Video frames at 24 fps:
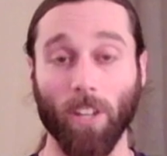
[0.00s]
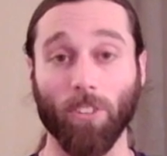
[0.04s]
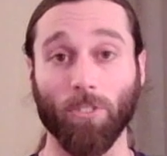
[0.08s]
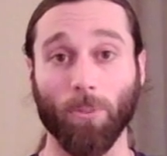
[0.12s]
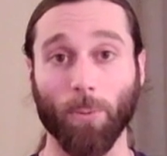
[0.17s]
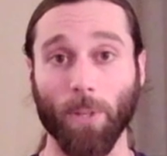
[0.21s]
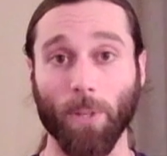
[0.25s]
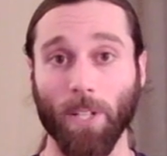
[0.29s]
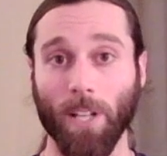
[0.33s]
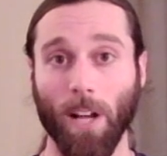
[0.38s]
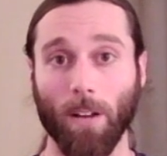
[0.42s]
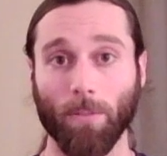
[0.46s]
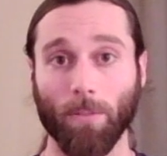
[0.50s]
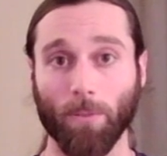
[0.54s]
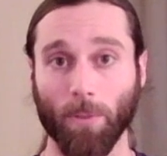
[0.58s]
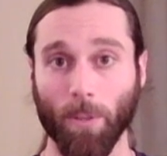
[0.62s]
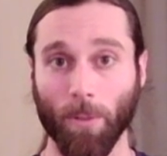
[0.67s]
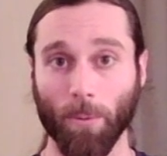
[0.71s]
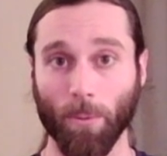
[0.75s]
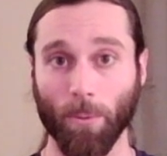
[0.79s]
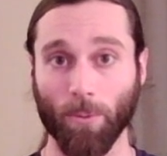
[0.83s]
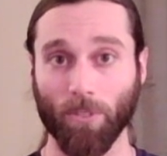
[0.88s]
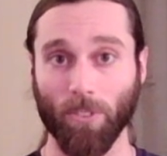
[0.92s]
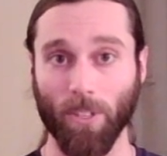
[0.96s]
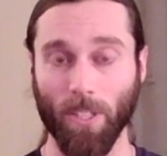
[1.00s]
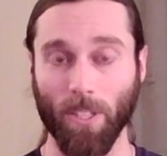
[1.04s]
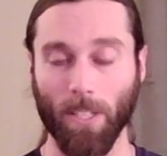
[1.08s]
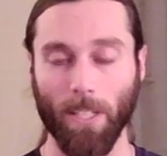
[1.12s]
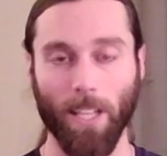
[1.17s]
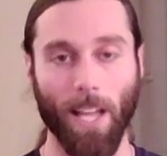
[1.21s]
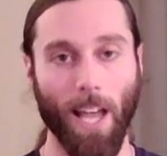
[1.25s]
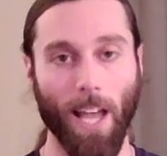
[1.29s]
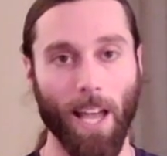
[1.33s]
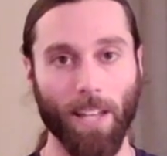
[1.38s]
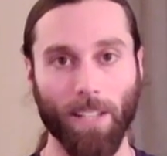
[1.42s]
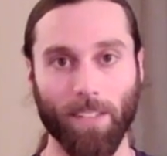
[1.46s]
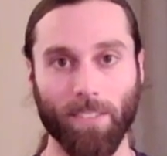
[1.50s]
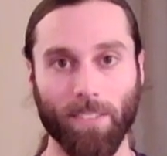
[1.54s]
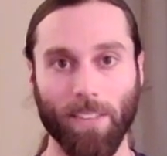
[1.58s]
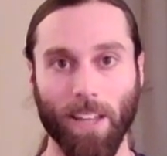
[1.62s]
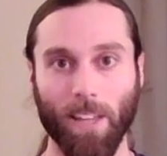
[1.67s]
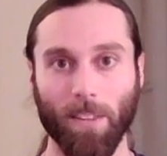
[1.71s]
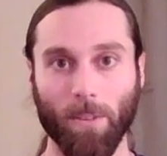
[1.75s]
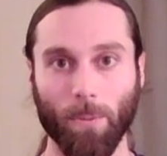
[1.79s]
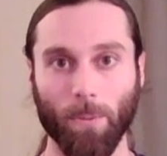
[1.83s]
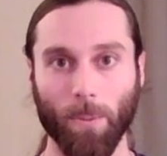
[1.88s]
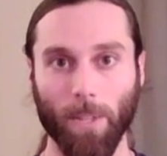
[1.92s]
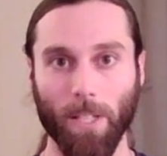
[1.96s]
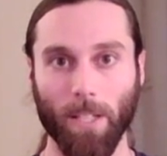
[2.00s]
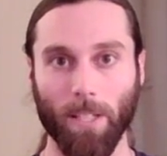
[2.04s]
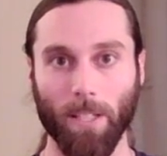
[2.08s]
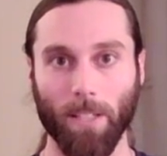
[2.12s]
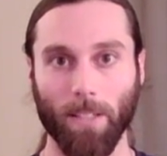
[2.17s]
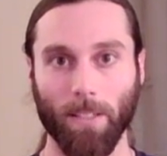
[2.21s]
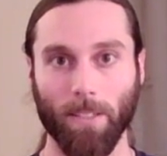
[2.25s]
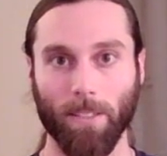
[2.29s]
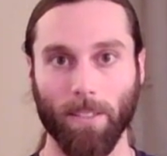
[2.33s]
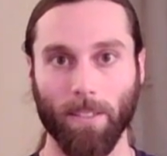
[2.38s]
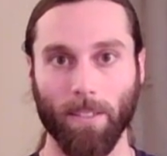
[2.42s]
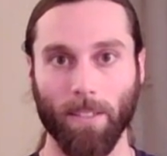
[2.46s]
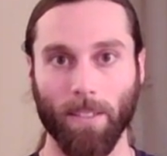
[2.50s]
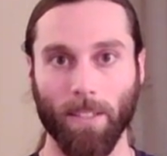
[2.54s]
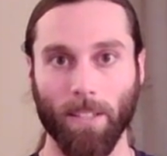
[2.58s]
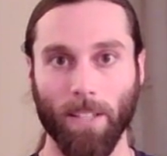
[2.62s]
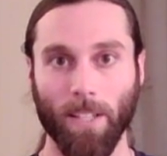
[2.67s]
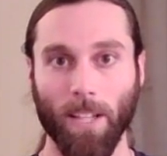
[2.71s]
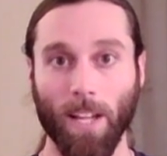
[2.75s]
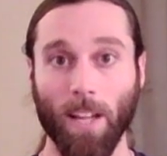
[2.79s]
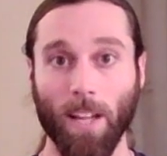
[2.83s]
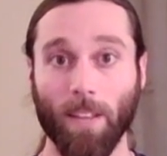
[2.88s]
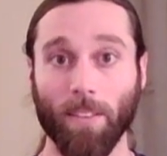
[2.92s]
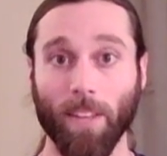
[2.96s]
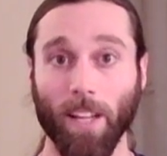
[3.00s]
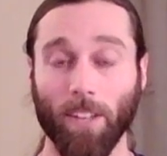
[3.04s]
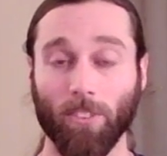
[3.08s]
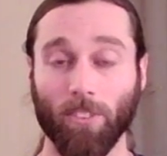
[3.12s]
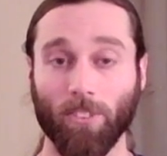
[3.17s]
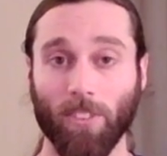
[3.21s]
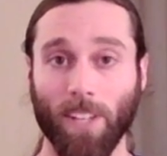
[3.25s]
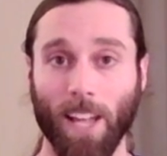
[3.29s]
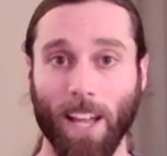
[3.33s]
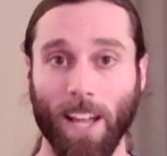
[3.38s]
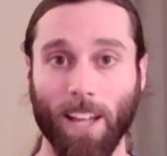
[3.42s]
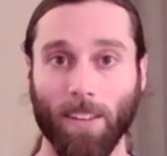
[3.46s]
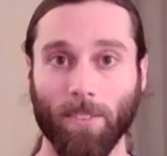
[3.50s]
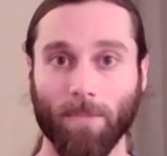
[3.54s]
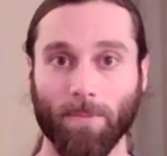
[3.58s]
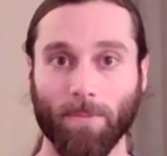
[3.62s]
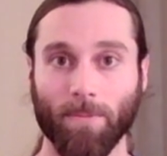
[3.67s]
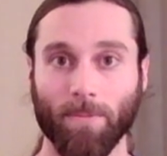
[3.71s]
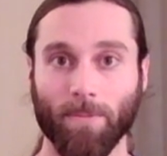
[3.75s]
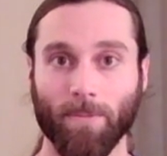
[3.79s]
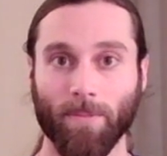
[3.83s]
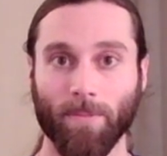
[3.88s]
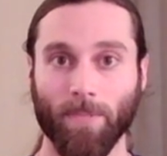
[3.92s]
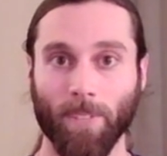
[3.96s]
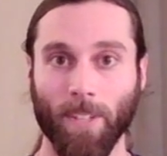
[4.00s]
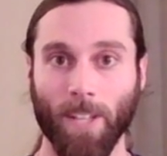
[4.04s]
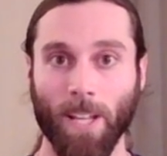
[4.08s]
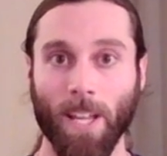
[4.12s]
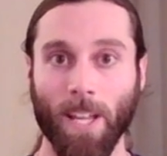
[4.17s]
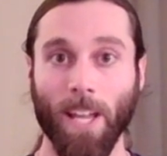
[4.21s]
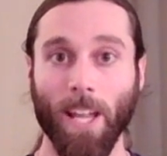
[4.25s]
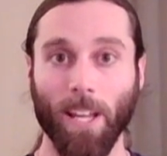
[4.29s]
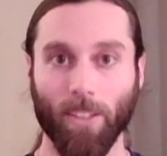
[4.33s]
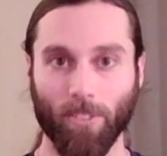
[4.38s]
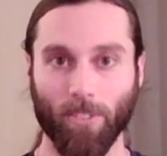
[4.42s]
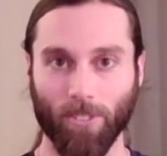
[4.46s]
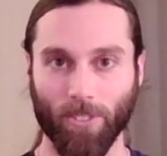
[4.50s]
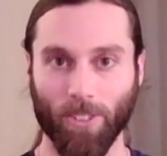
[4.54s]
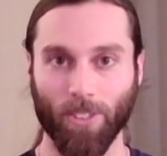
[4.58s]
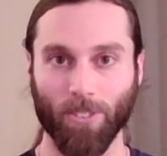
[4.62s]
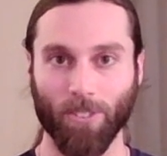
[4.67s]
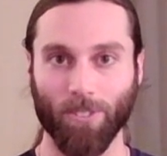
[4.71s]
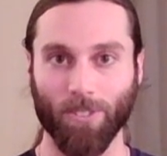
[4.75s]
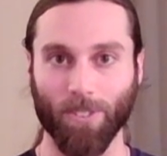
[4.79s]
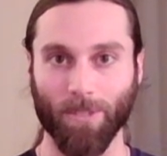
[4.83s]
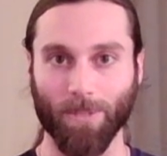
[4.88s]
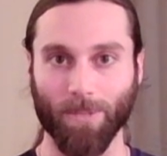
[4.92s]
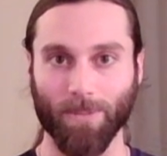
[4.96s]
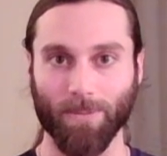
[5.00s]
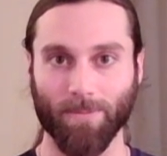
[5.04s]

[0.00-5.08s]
a recovery routine any day of the week. Thanks again, and see you soon.